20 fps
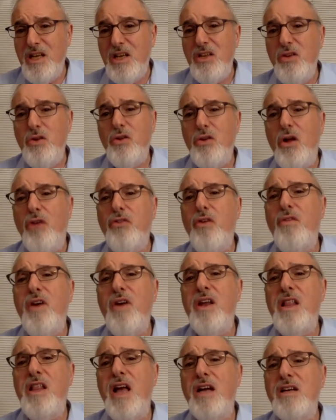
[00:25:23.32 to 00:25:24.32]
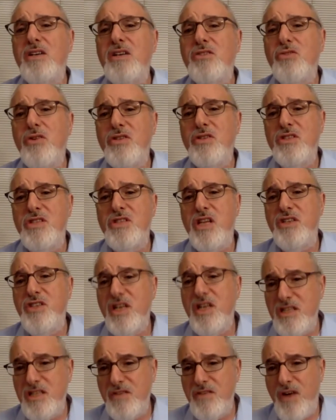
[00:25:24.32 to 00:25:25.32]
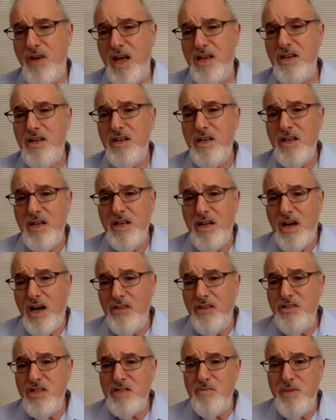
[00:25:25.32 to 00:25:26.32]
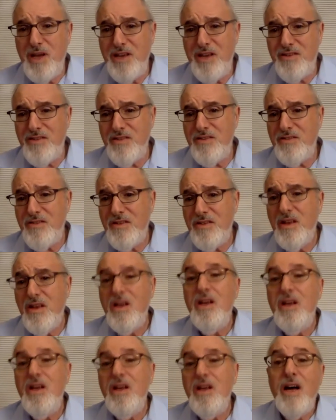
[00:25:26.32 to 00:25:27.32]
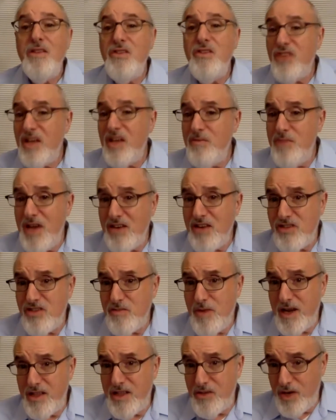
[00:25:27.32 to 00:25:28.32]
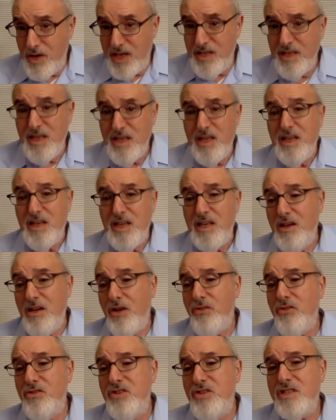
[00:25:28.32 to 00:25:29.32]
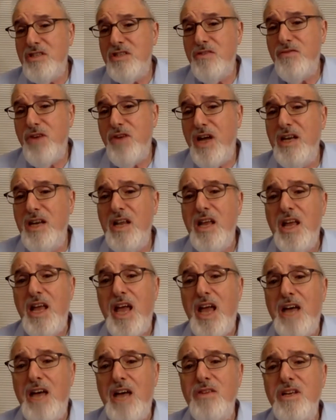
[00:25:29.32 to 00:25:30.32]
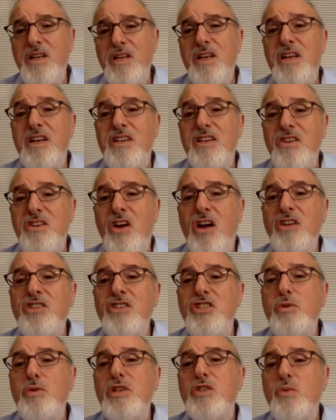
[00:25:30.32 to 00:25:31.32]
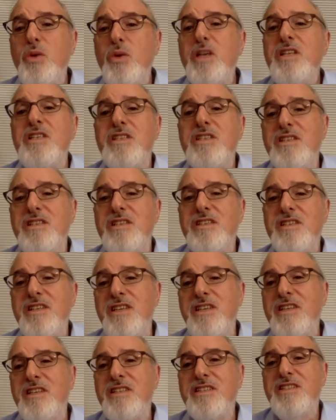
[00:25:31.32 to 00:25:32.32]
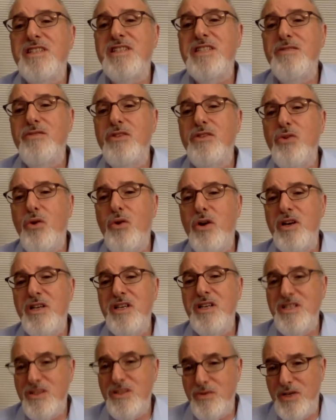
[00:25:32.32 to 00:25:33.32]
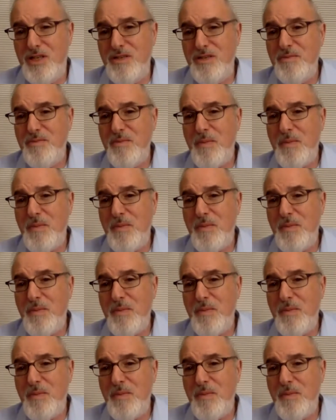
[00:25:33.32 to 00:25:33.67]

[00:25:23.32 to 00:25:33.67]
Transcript: you could also find halakhic sources that justify it on this basis. On the same basis, by the way, he also justified having non Jewish witnesses in a civil court in Israel.